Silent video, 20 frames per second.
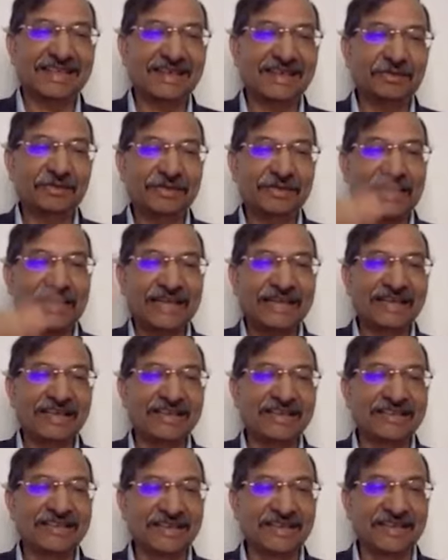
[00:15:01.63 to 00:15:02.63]
that
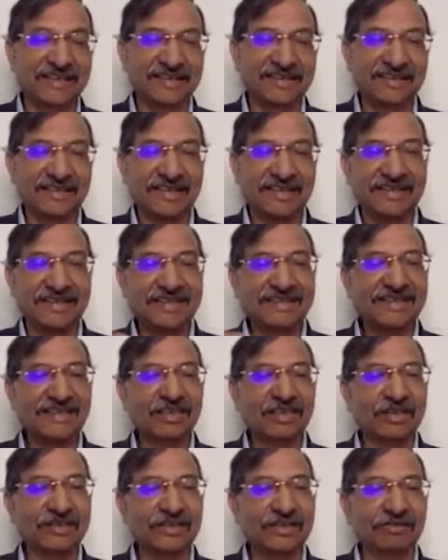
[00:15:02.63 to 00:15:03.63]
cycle is running, and that's
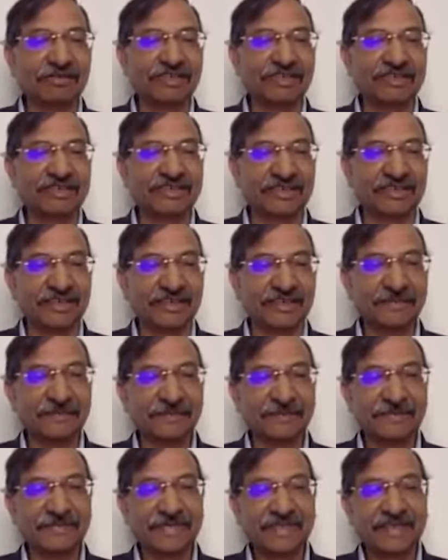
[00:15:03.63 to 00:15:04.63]
the algorithm which is running.
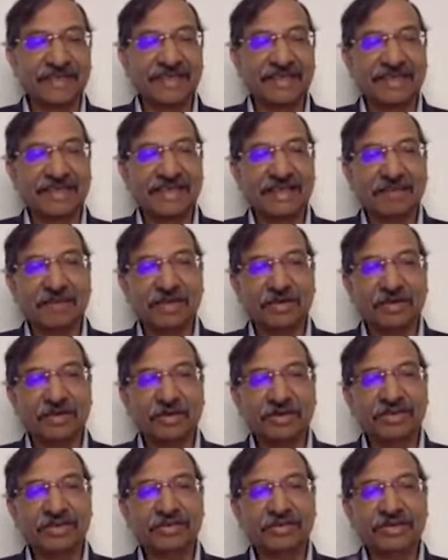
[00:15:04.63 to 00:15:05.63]
But
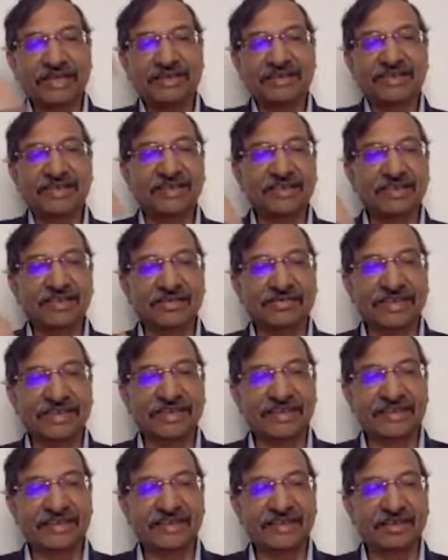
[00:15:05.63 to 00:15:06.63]
to reach to that stage of
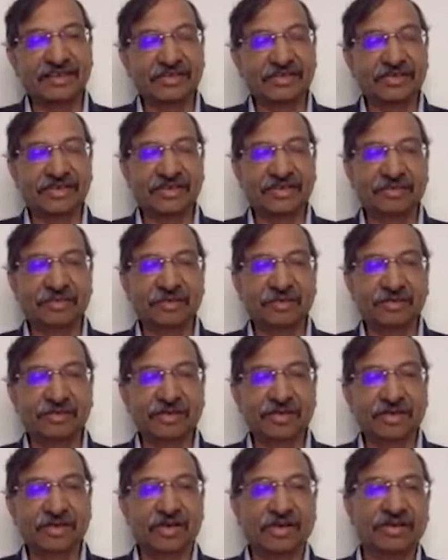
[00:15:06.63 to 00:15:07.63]
LinkedIn or Facebook
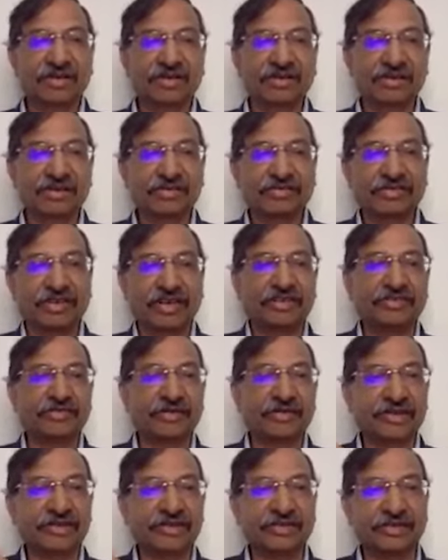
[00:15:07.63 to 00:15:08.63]
or
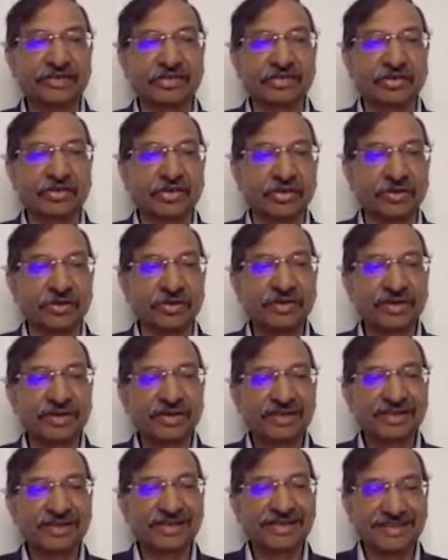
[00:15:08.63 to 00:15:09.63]
Freshworks or
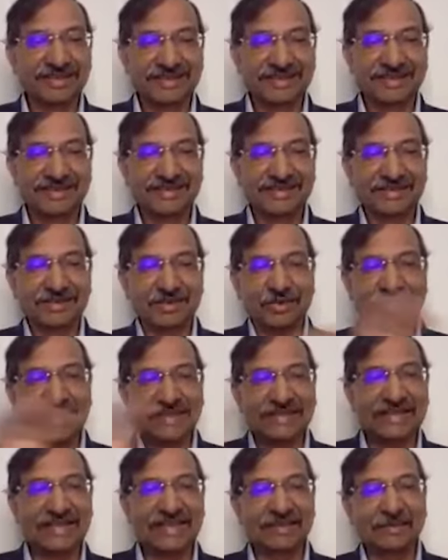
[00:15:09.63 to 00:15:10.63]
Zoho, those
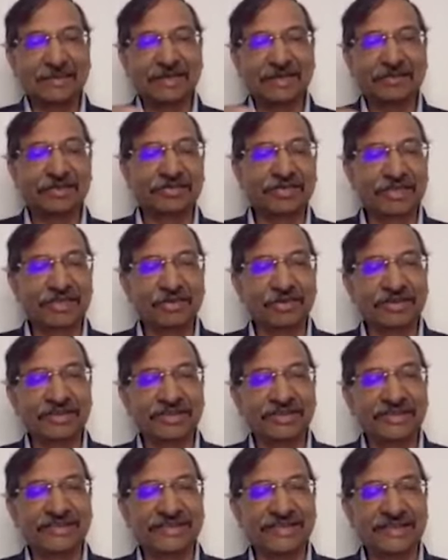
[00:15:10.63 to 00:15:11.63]
are the elements which we need to
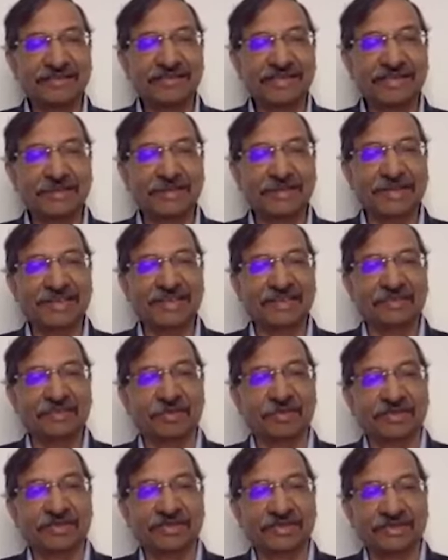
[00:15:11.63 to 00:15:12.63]
understand what the blind
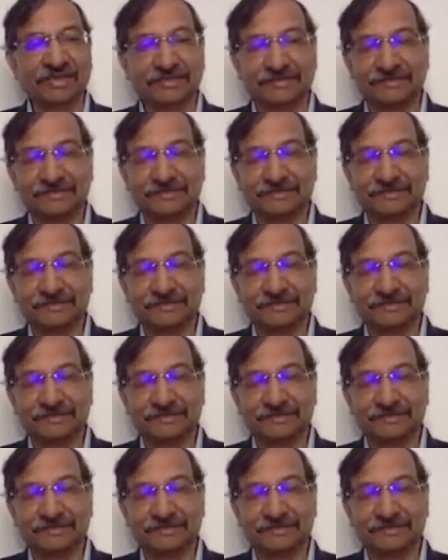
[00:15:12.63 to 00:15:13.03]
spots are.